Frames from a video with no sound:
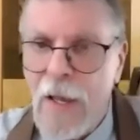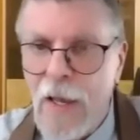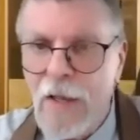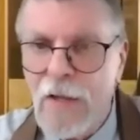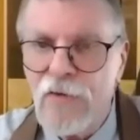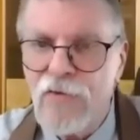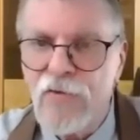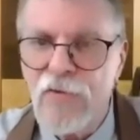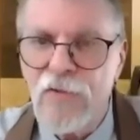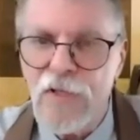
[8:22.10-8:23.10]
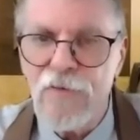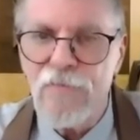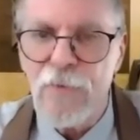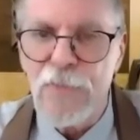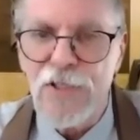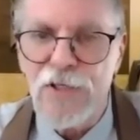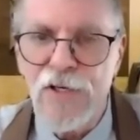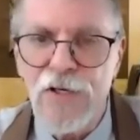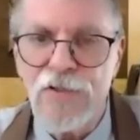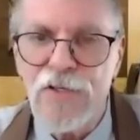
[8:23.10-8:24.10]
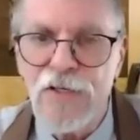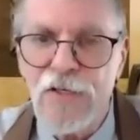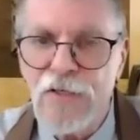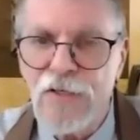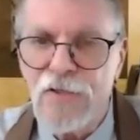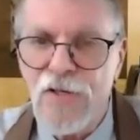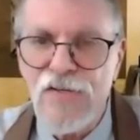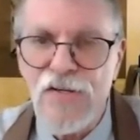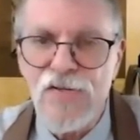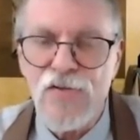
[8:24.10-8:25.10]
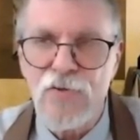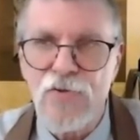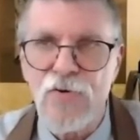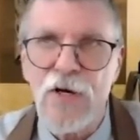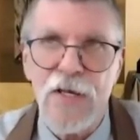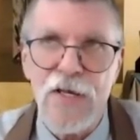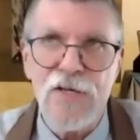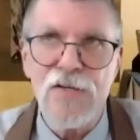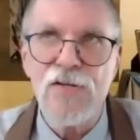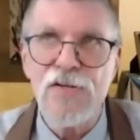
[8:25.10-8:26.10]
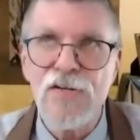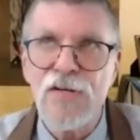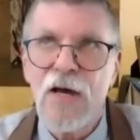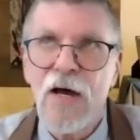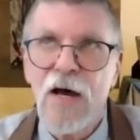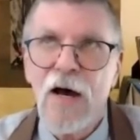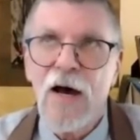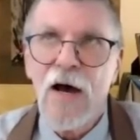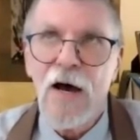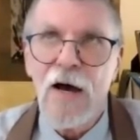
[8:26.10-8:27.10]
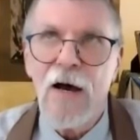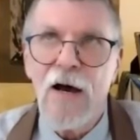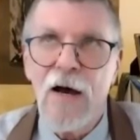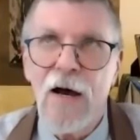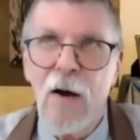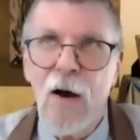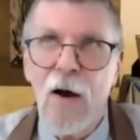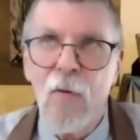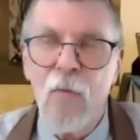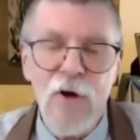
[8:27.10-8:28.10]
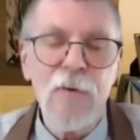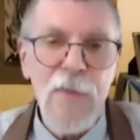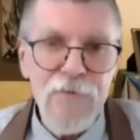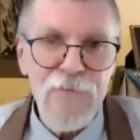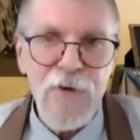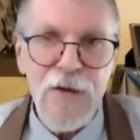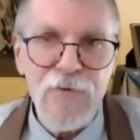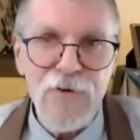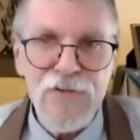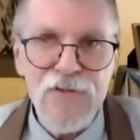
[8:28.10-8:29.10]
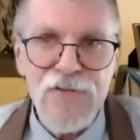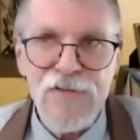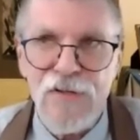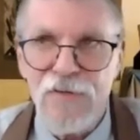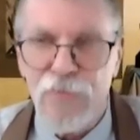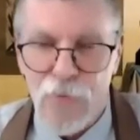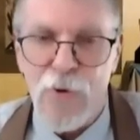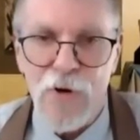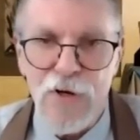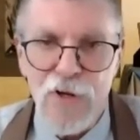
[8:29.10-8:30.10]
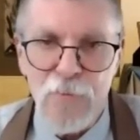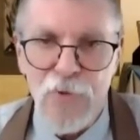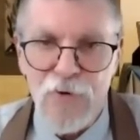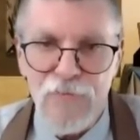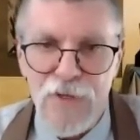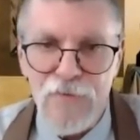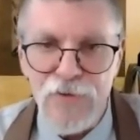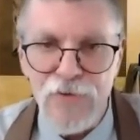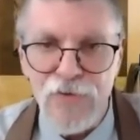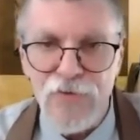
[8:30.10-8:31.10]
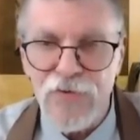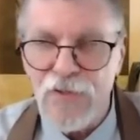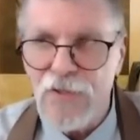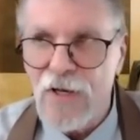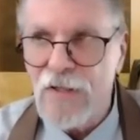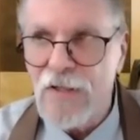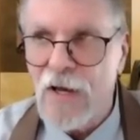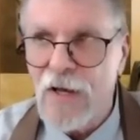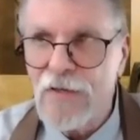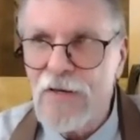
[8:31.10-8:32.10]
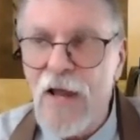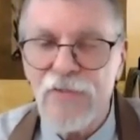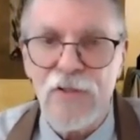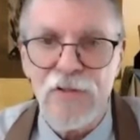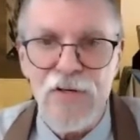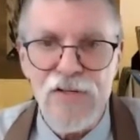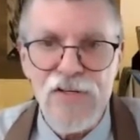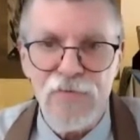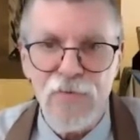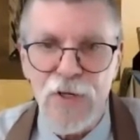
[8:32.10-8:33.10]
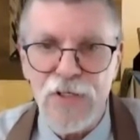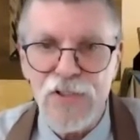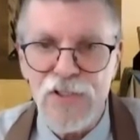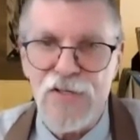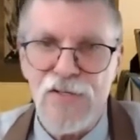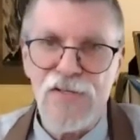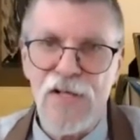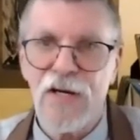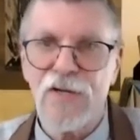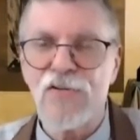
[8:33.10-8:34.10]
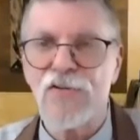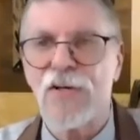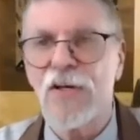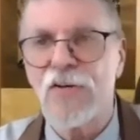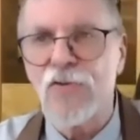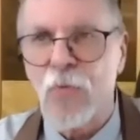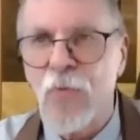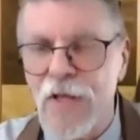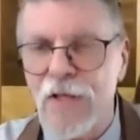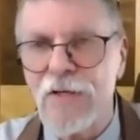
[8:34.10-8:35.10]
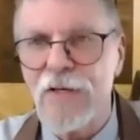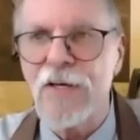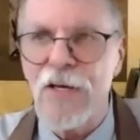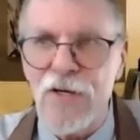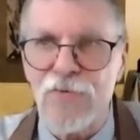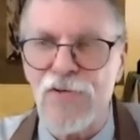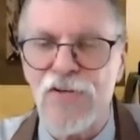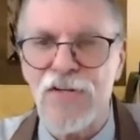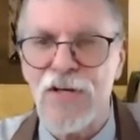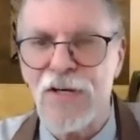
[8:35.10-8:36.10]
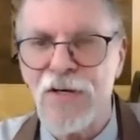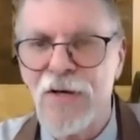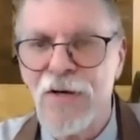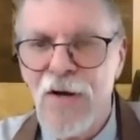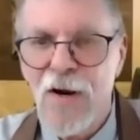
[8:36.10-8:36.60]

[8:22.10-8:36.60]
And the Vimalakirti Nirdesa Sutra is one of my favorites for a number of levels, not the least of which is that it's really interesting